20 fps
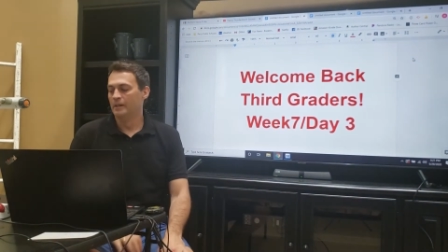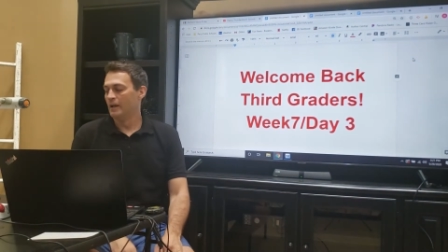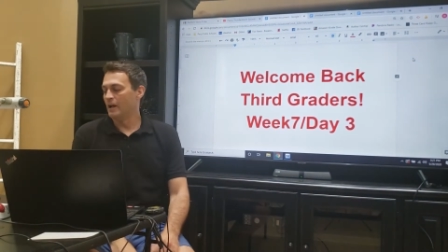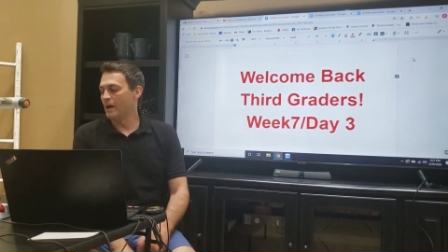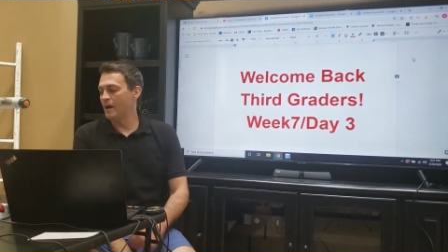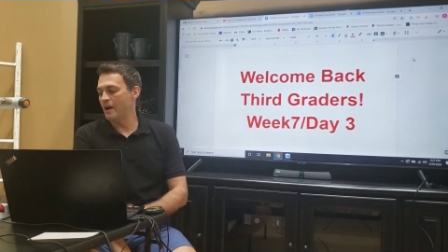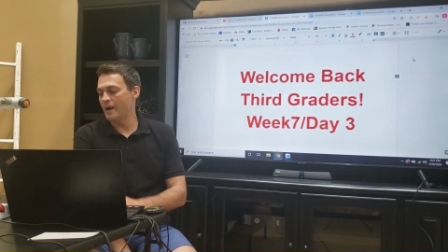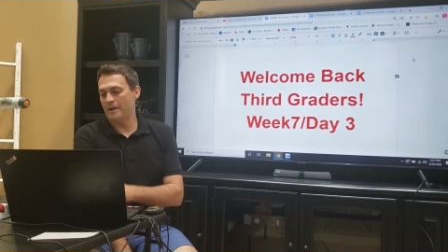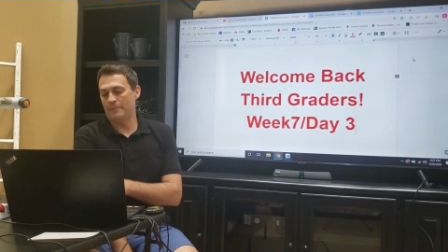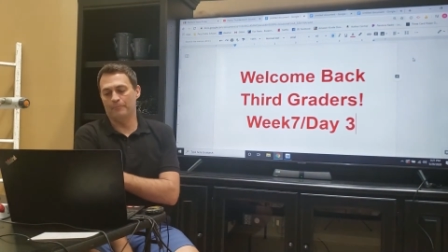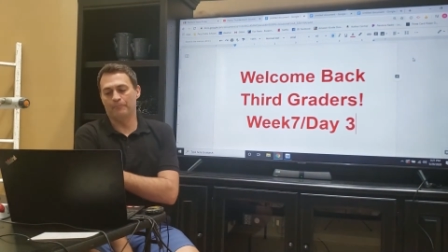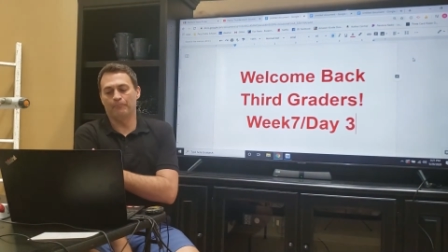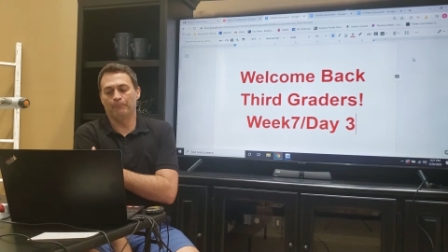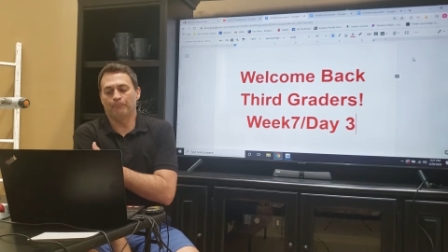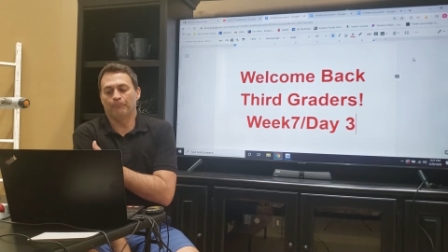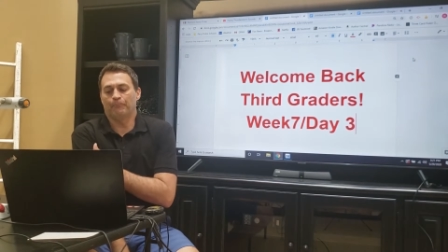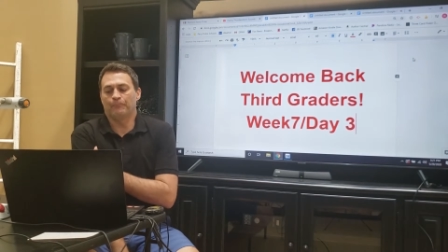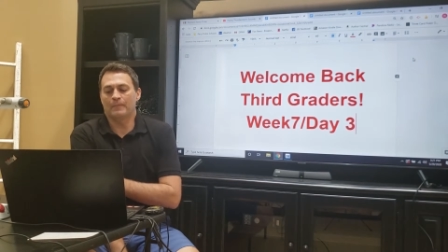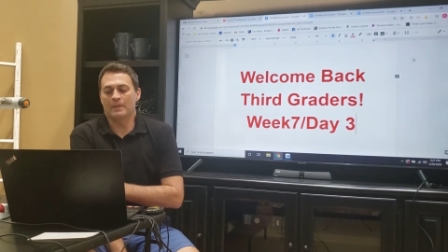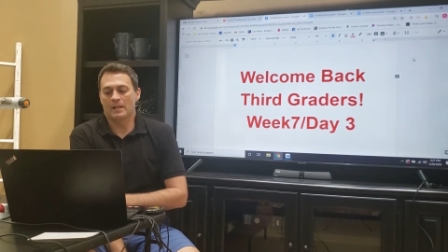Alright,
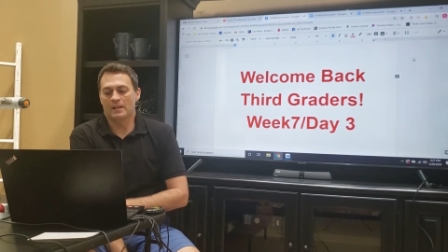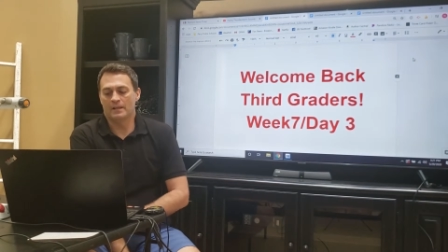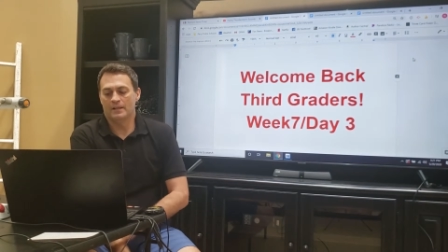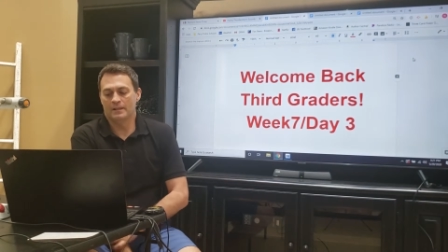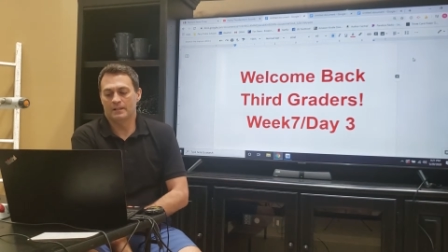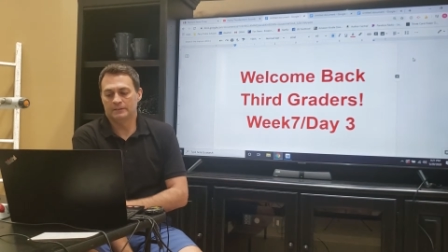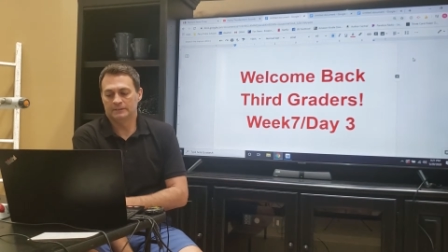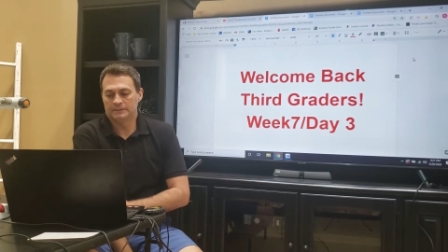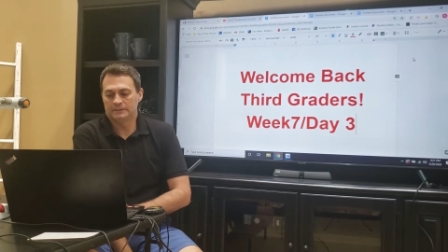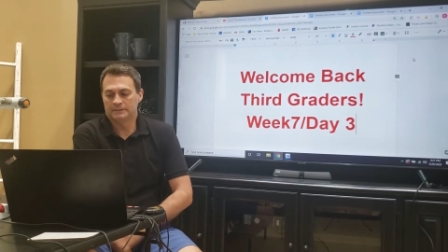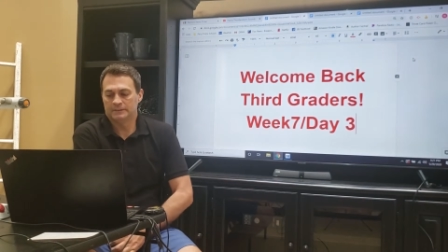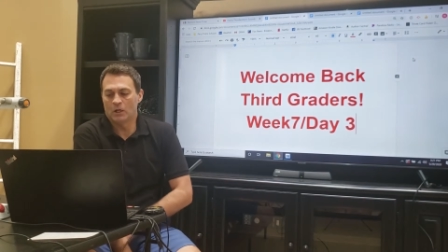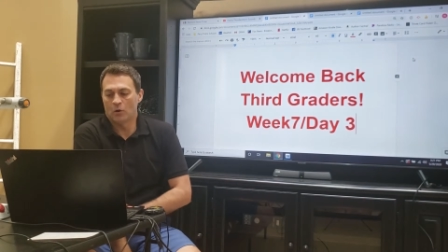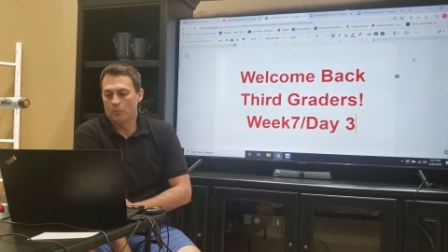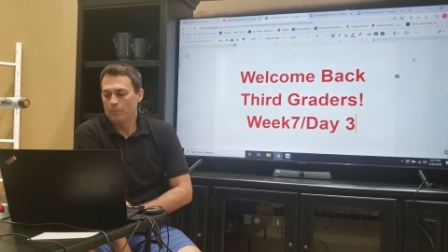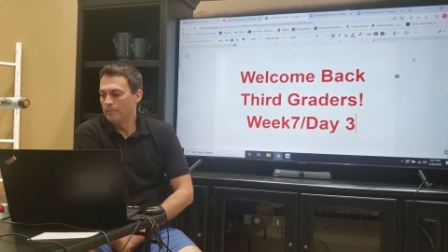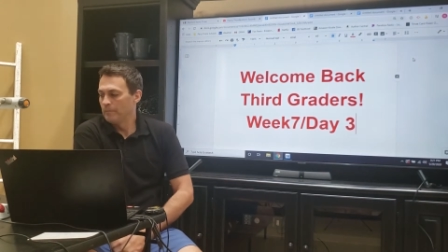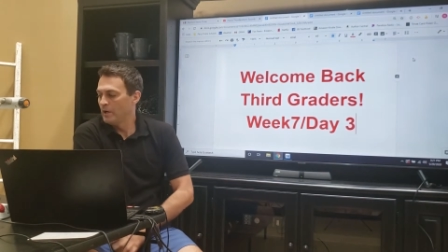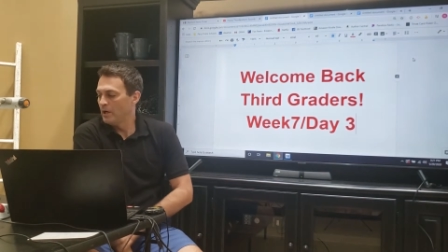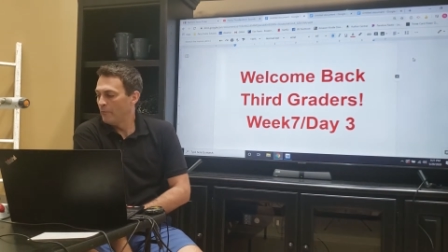
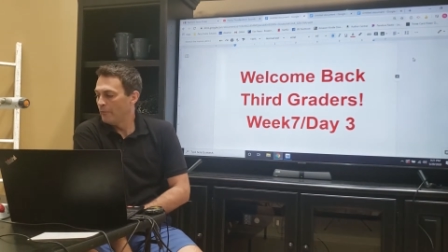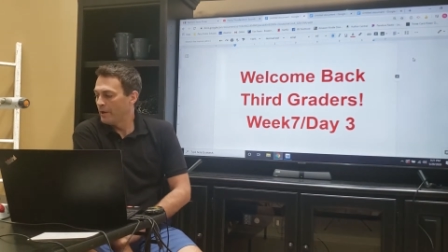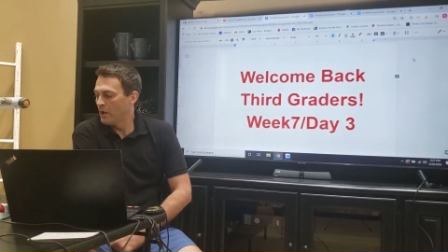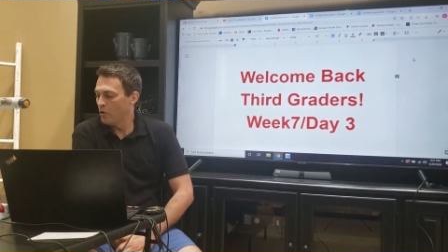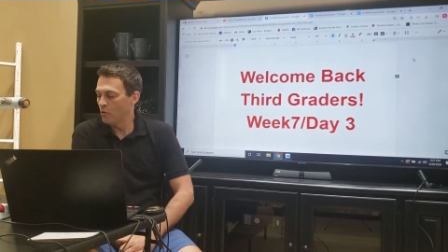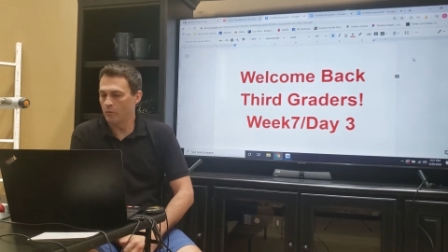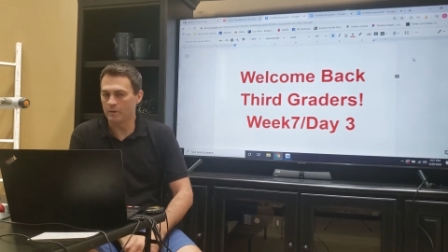so here we go.